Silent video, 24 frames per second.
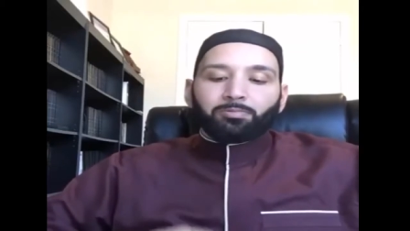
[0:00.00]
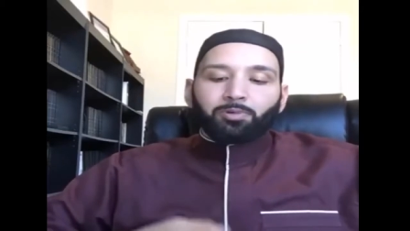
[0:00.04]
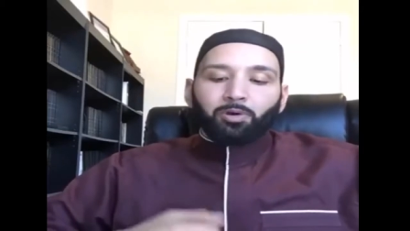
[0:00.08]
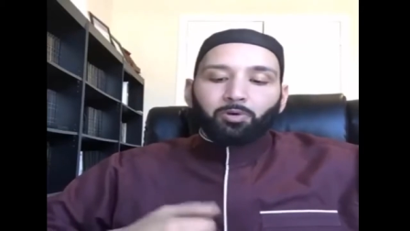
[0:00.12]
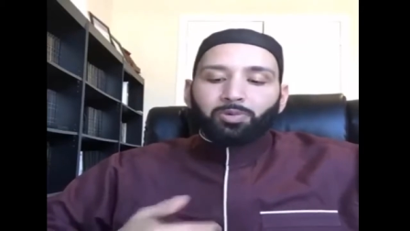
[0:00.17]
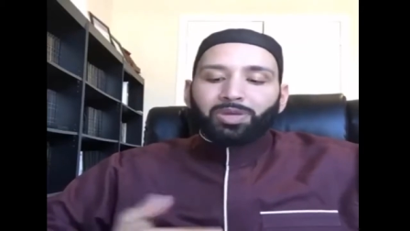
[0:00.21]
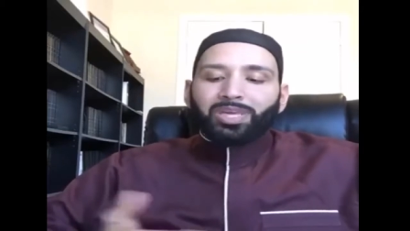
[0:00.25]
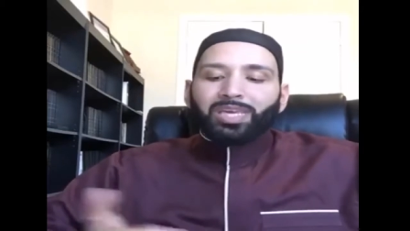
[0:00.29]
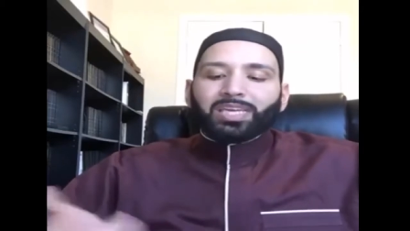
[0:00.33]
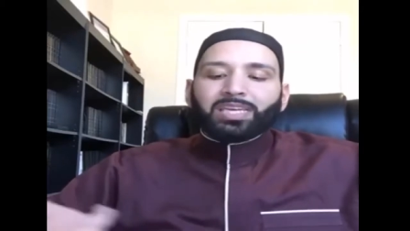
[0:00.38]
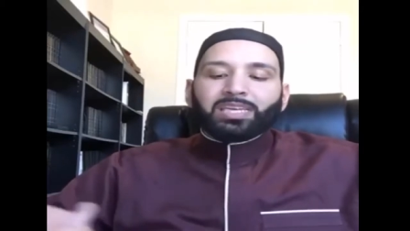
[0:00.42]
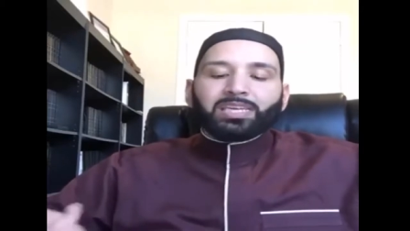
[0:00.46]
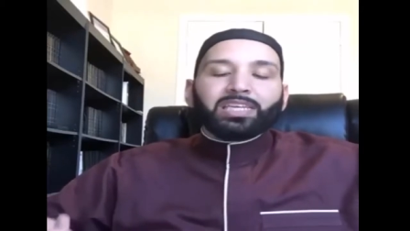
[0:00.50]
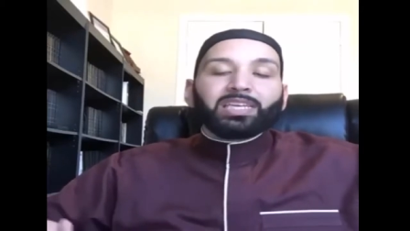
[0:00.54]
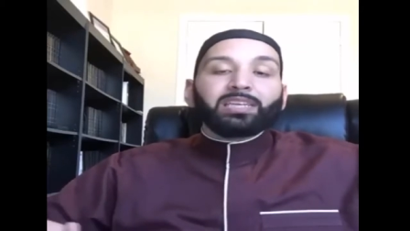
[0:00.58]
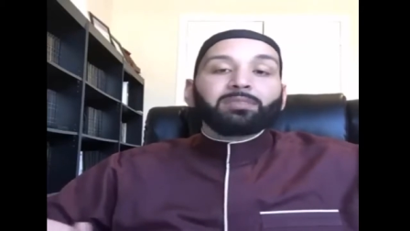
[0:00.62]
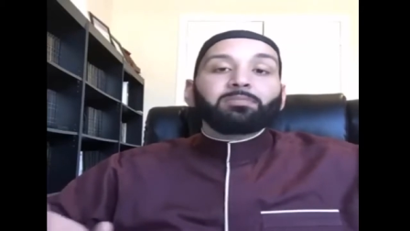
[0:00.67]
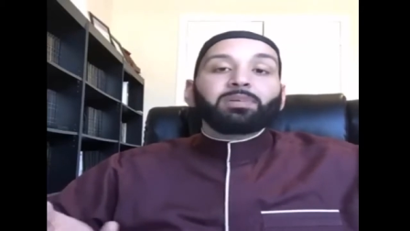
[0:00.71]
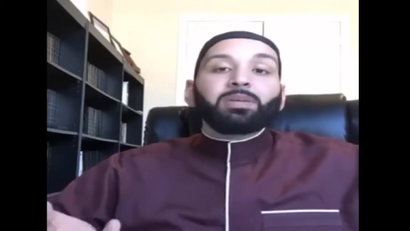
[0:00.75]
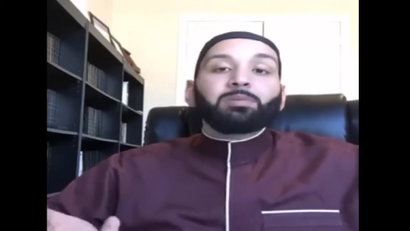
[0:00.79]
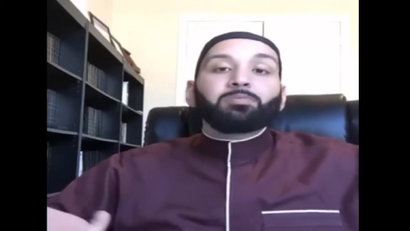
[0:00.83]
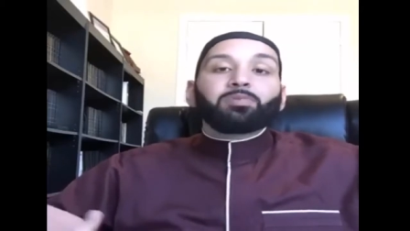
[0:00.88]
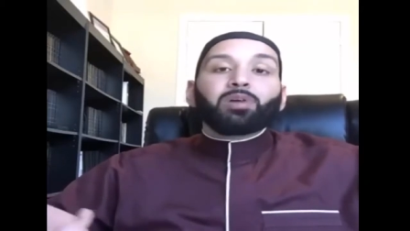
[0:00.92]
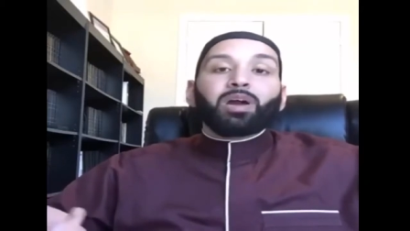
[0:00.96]
will we
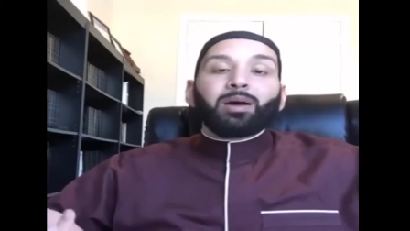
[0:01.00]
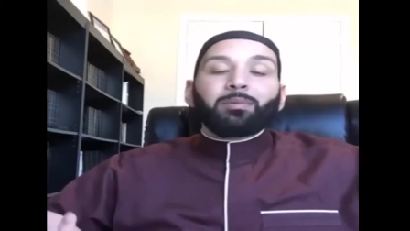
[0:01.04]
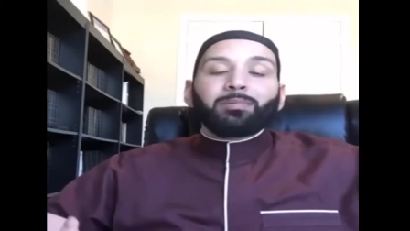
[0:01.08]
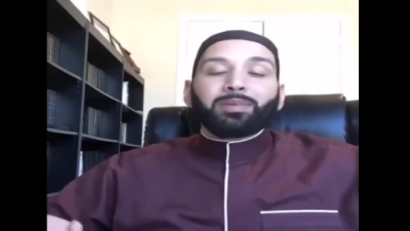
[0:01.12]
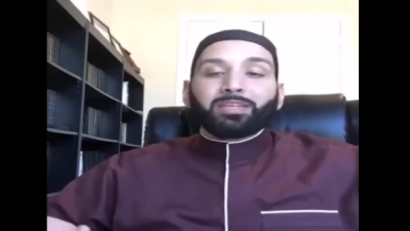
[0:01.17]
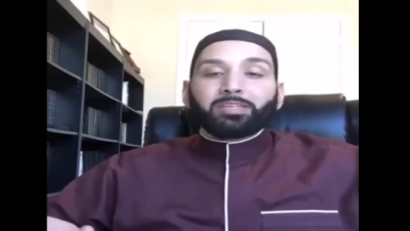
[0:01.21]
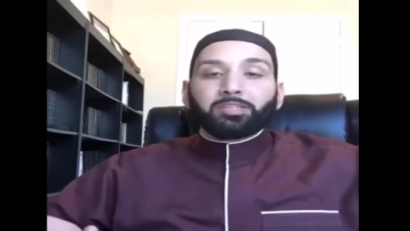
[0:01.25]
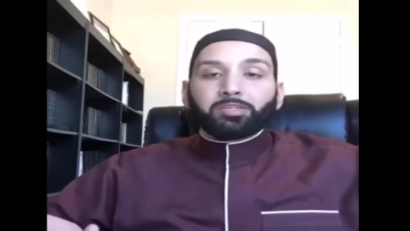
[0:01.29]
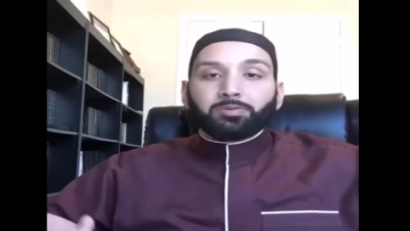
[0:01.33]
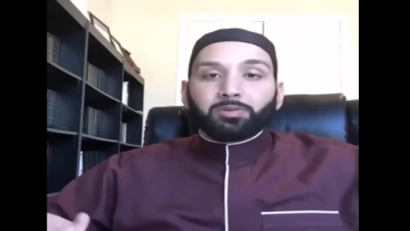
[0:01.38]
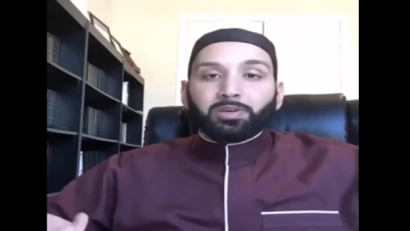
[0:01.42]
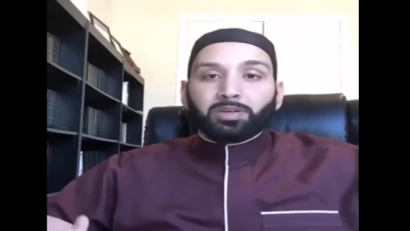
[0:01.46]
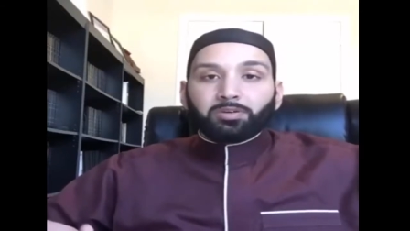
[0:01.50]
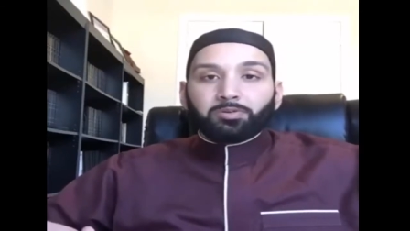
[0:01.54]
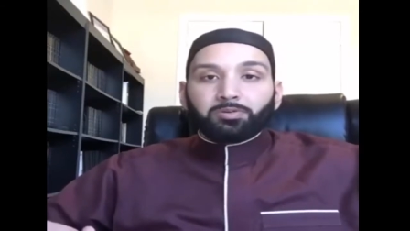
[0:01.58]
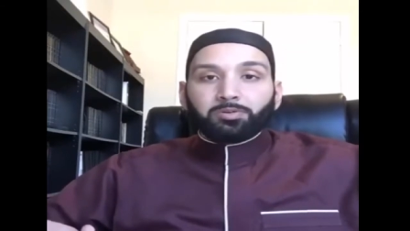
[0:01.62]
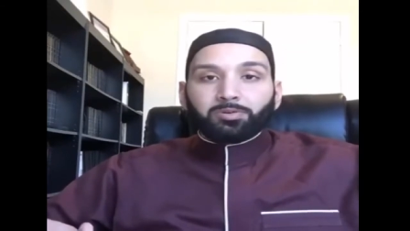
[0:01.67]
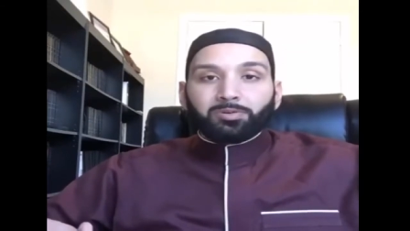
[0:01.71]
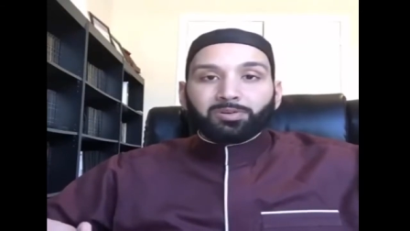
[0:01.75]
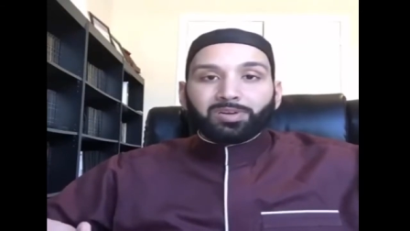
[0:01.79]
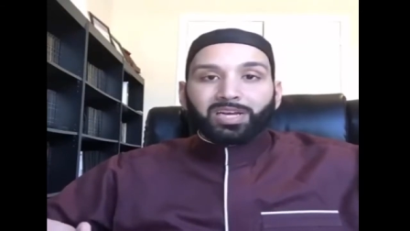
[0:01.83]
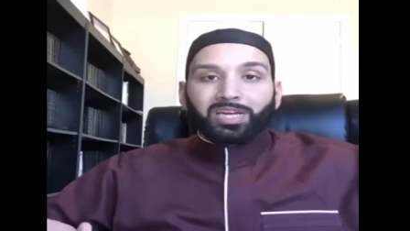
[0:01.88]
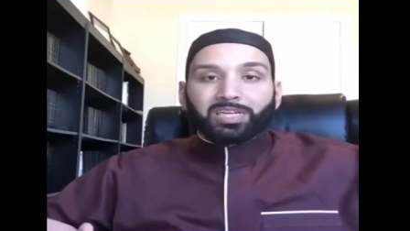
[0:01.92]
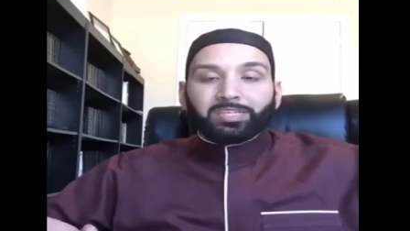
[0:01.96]
indeed be brought into a new
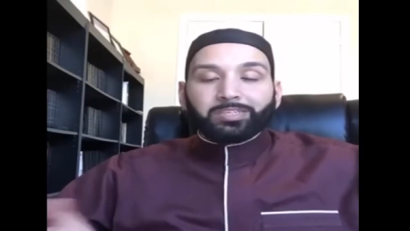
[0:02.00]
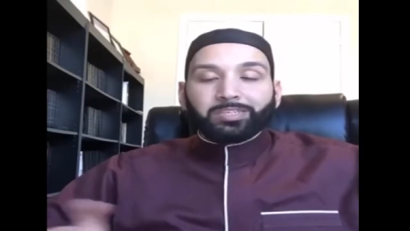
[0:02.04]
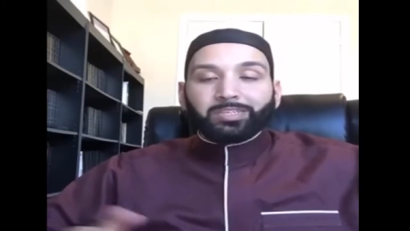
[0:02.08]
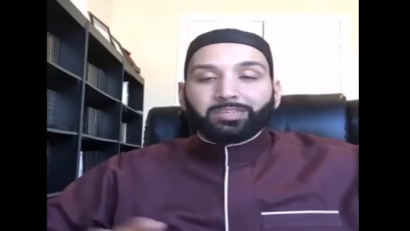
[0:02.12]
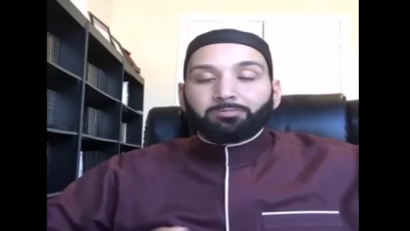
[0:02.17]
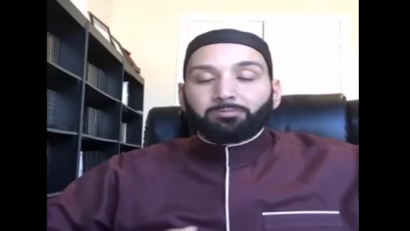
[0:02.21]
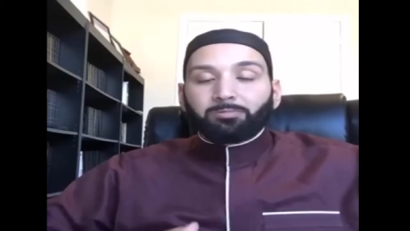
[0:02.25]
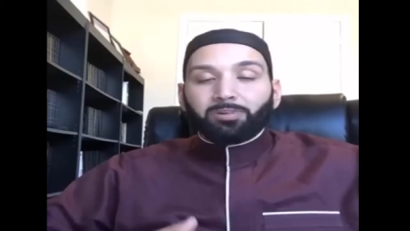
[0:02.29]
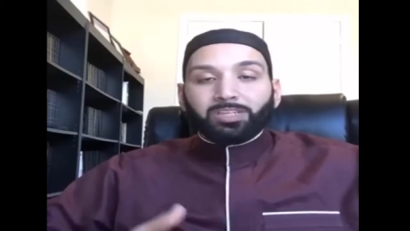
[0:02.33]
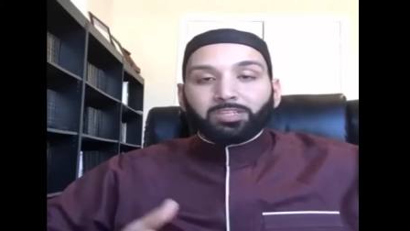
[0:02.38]
creation?